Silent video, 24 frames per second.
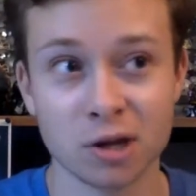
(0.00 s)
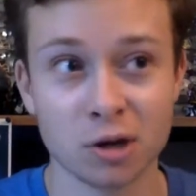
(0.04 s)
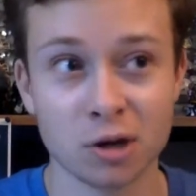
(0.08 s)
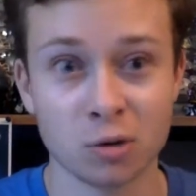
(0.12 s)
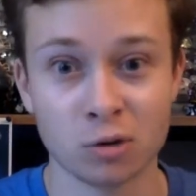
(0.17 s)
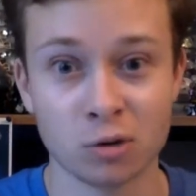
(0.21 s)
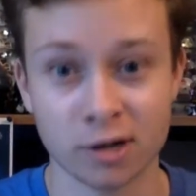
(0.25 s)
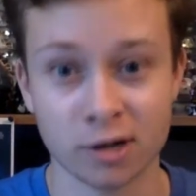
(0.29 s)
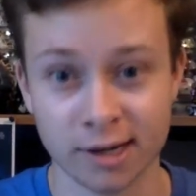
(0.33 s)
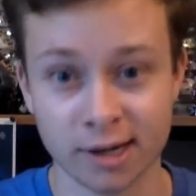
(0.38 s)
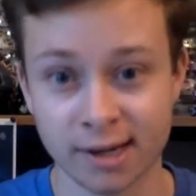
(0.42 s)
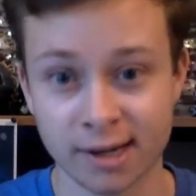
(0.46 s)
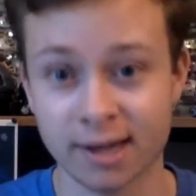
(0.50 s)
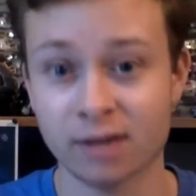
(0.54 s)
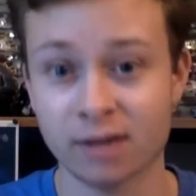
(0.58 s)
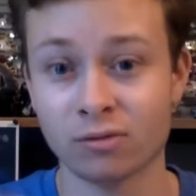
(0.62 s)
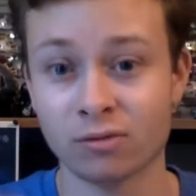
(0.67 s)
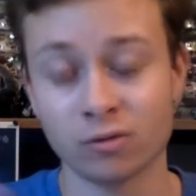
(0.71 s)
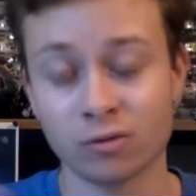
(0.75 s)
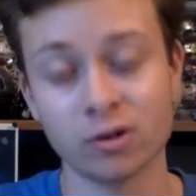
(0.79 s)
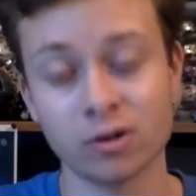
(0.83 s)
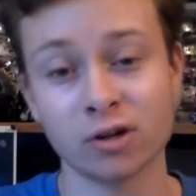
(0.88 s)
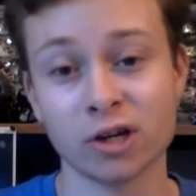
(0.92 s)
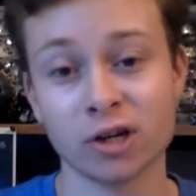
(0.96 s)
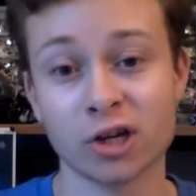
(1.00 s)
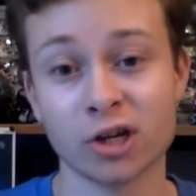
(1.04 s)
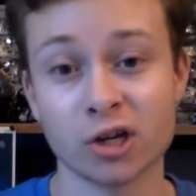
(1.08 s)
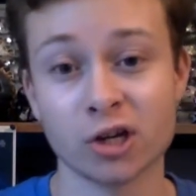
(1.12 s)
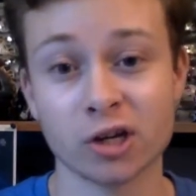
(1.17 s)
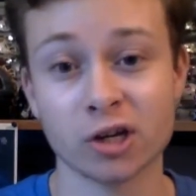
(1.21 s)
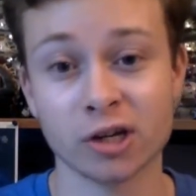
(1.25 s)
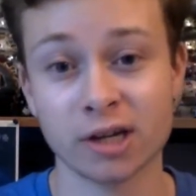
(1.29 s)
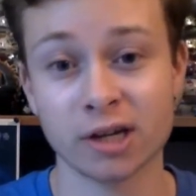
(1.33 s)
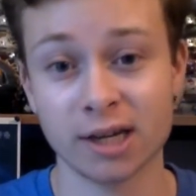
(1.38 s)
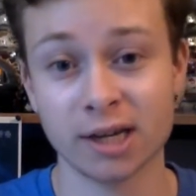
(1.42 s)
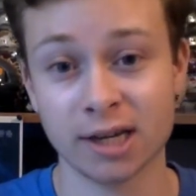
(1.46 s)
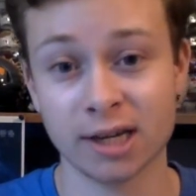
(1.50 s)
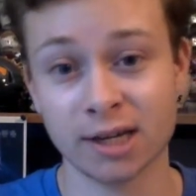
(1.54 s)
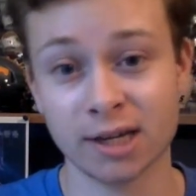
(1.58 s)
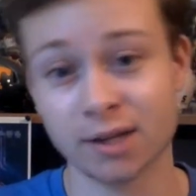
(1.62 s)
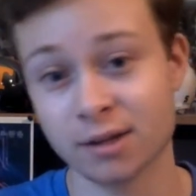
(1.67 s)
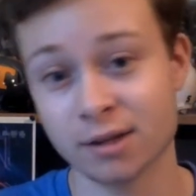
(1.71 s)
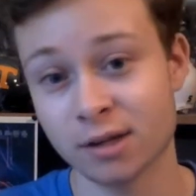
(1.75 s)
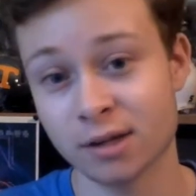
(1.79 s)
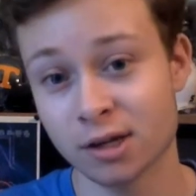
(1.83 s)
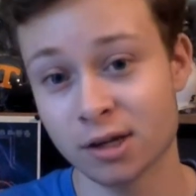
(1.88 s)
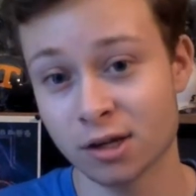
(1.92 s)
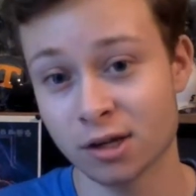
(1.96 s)
where it can get really good
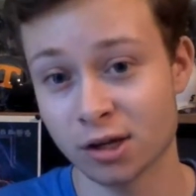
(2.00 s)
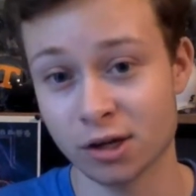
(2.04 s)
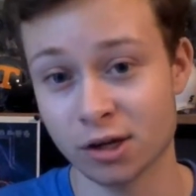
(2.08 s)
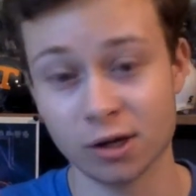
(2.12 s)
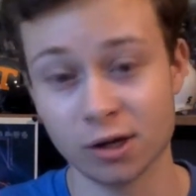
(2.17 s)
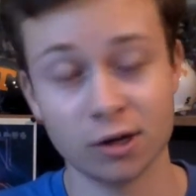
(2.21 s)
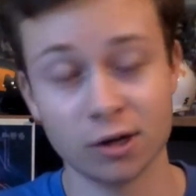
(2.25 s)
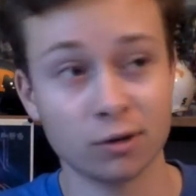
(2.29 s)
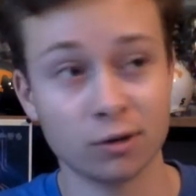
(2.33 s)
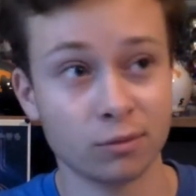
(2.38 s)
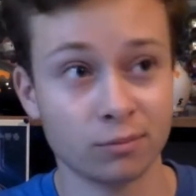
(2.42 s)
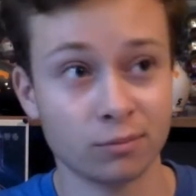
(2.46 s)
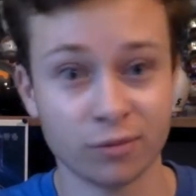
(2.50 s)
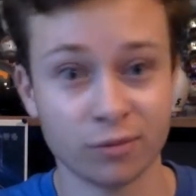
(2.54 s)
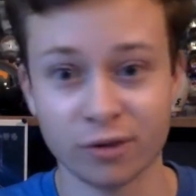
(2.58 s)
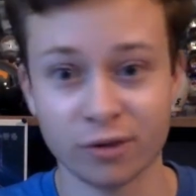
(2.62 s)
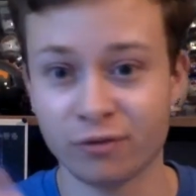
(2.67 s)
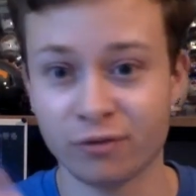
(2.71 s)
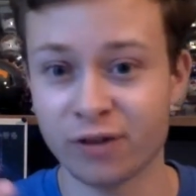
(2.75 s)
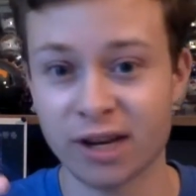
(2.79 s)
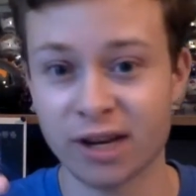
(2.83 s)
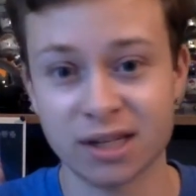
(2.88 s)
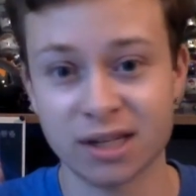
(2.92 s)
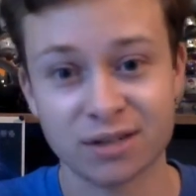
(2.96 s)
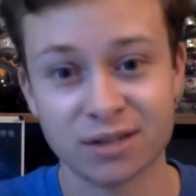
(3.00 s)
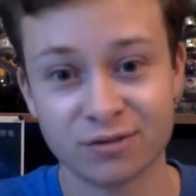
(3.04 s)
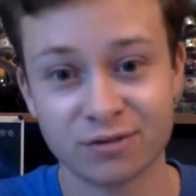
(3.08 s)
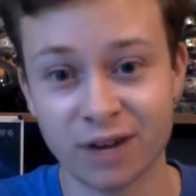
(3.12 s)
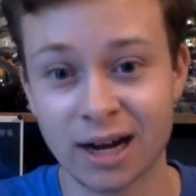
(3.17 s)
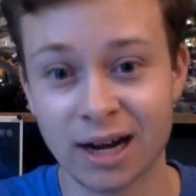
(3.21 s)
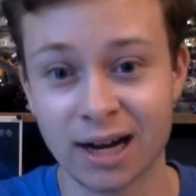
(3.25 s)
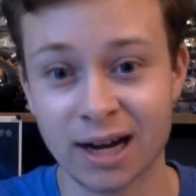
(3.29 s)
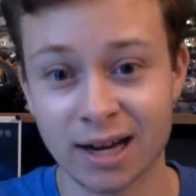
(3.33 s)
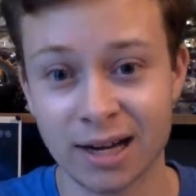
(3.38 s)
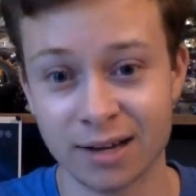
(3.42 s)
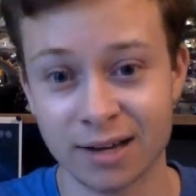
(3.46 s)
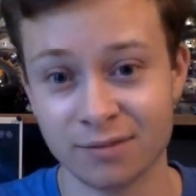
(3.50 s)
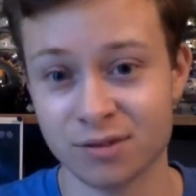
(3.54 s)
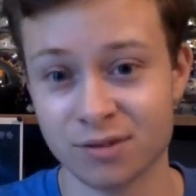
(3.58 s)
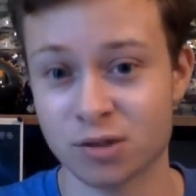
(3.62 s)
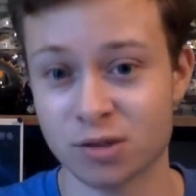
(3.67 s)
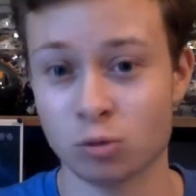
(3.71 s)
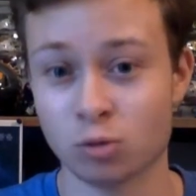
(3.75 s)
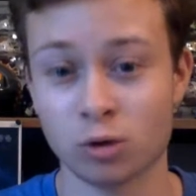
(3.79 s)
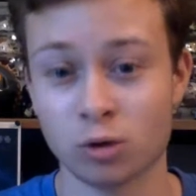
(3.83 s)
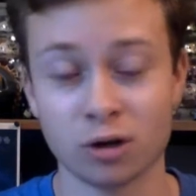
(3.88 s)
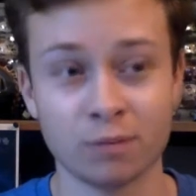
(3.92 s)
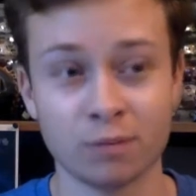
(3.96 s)
in, the Phase 5s
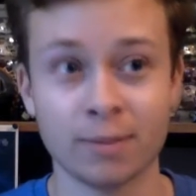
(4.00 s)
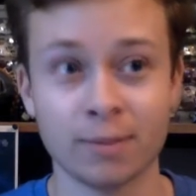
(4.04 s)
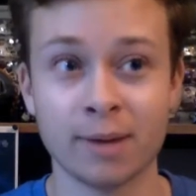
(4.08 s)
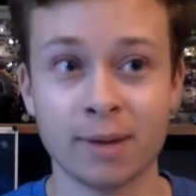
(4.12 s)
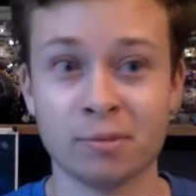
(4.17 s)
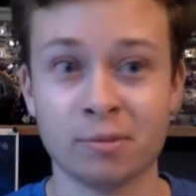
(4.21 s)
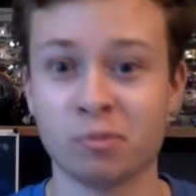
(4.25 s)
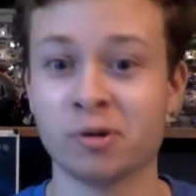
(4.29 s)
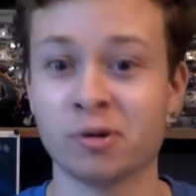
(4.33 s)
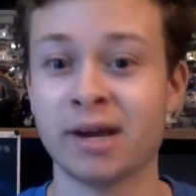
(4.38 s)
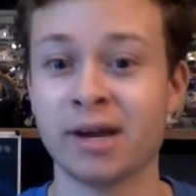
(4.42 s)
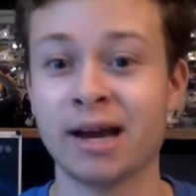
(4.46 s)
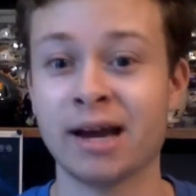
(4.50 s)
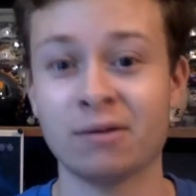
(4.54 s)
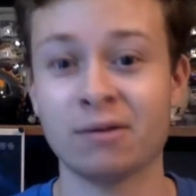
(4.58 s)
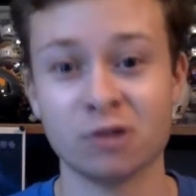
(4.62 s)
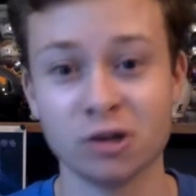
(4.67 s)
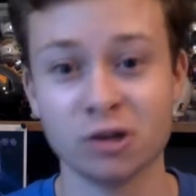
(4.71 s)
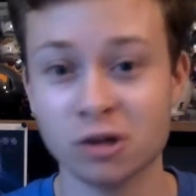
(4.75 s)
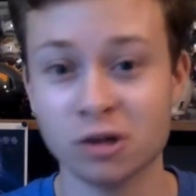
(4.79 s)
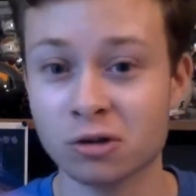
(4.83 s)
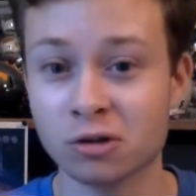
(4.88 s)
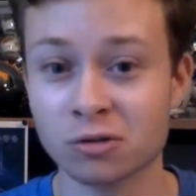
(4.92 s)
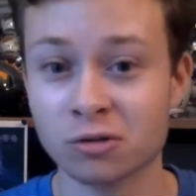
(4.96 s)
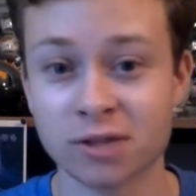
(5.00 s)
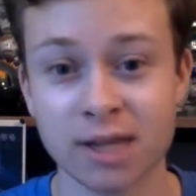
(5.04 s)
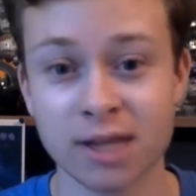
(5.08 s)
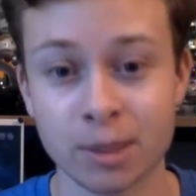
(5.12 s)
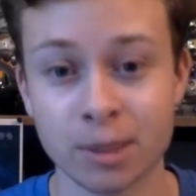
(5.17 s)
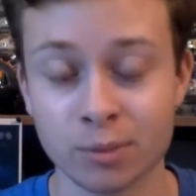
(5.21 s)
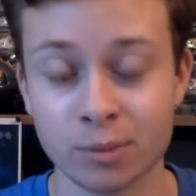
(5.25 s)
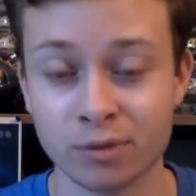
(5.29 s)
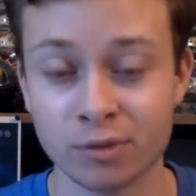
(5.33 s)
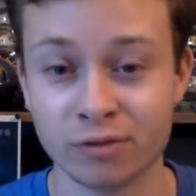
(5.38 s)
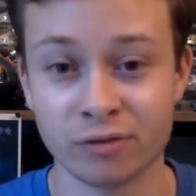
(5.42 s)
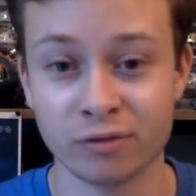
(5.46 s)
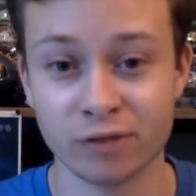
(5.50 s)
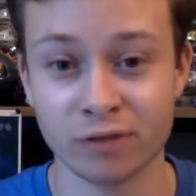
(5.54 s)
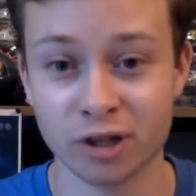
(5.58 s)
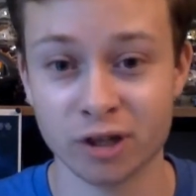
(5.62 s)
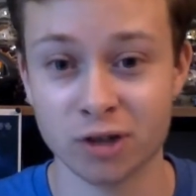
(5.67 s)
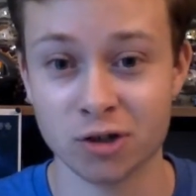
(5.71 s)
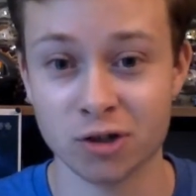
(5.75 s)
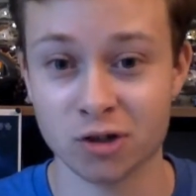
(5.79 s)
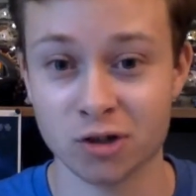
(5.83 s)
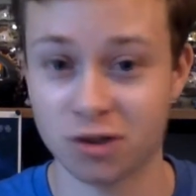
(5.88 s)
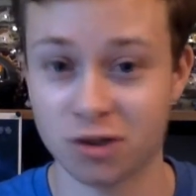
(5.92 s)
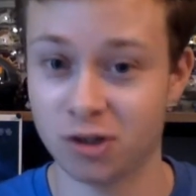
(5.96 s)
where maybe we have a new team of
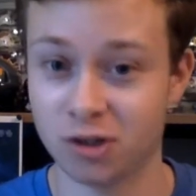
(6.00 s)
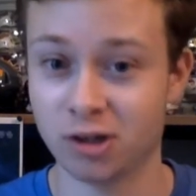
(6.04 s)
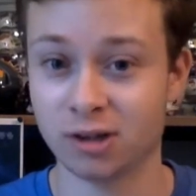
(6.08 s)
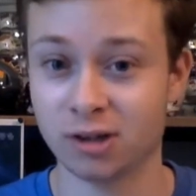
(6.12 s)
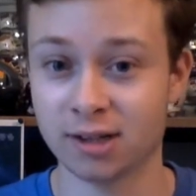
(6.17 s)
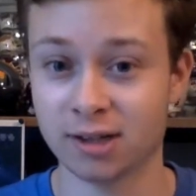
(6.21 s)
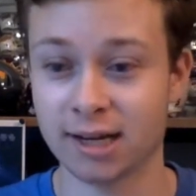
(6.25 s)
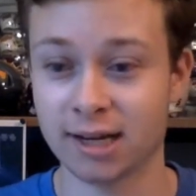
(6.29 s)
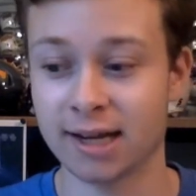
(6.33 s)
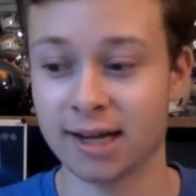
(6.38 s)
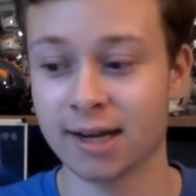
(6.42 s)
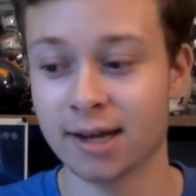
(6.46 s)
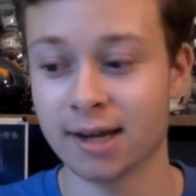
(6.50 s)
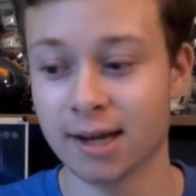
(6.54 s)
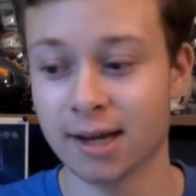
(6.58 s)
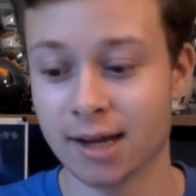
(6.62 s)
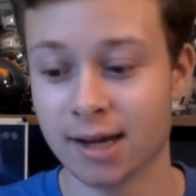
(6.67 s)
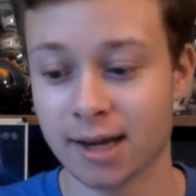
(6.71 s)
Avengers and all that.